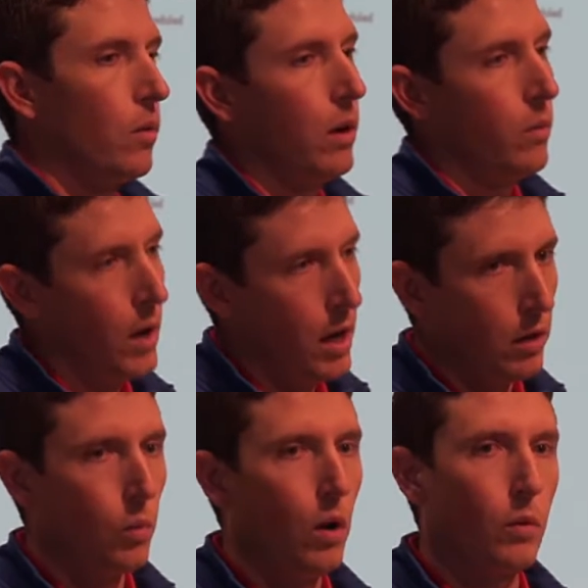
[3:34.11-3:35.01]

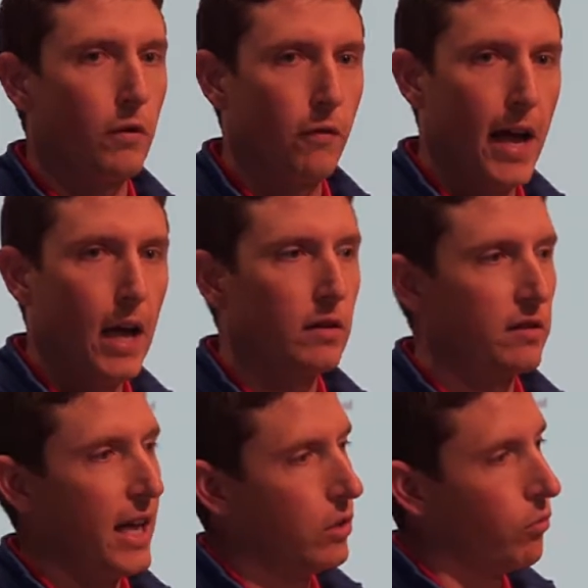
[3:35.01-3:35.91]
Well, what we found is
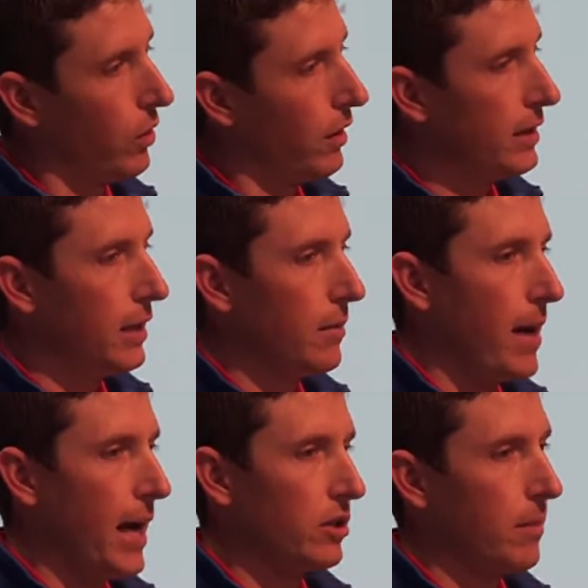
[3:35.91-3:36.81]
that you really need to
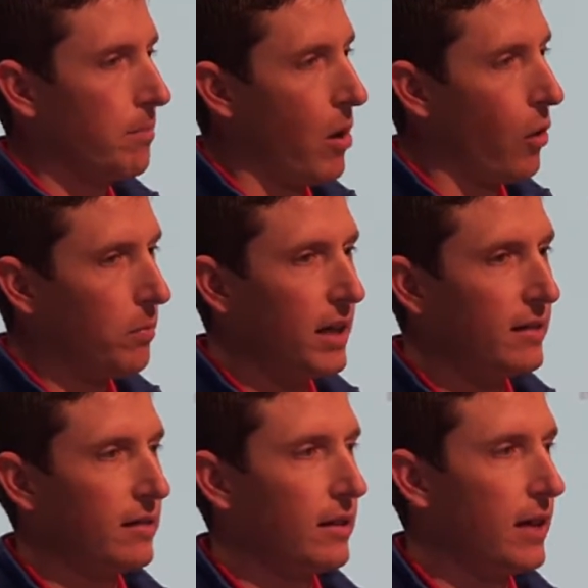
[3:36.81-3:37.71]
match up both
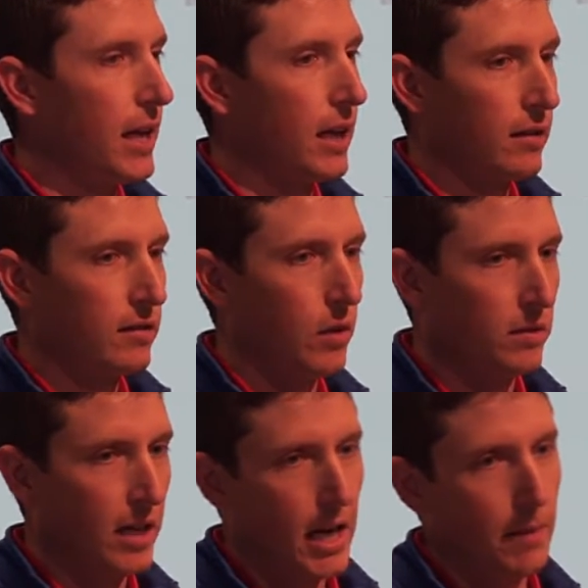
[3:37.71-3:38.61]
pieces of data, because there were
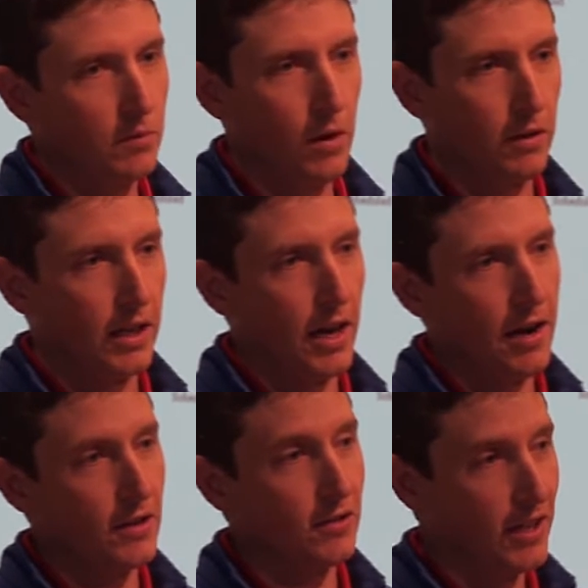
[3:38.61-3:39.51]
times where the
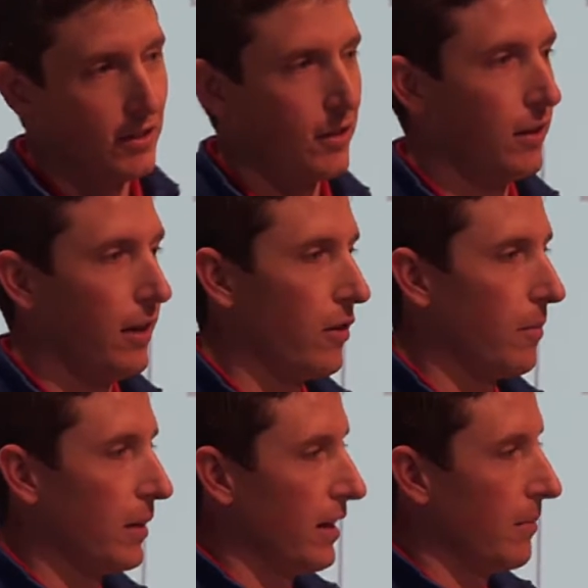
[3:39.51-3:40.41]
carrier didn't deliver,
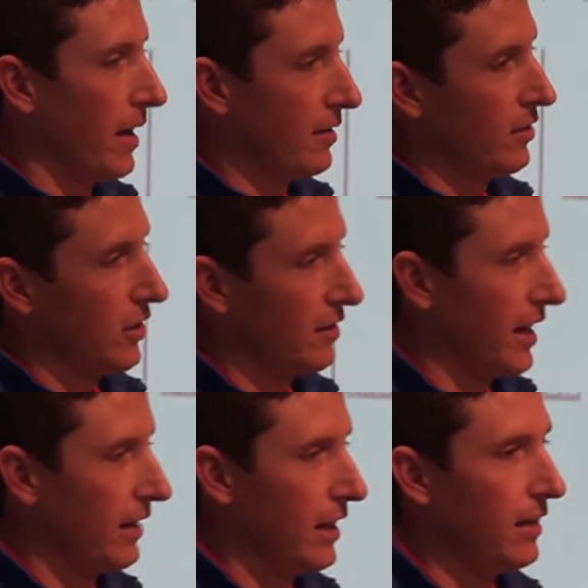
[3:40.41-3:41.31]
but they messaged us
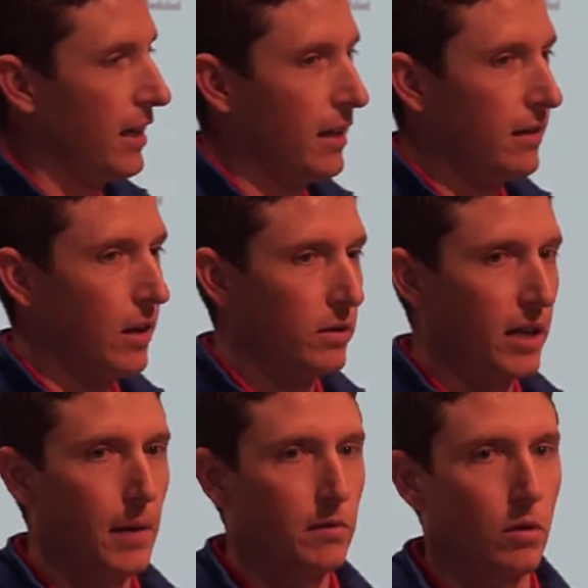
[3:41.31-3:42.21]
that they did. And there were
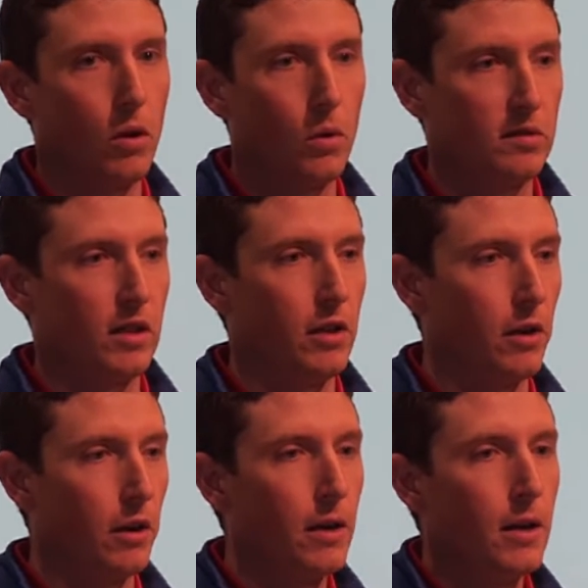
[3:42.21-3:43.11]
times where the wholesaler,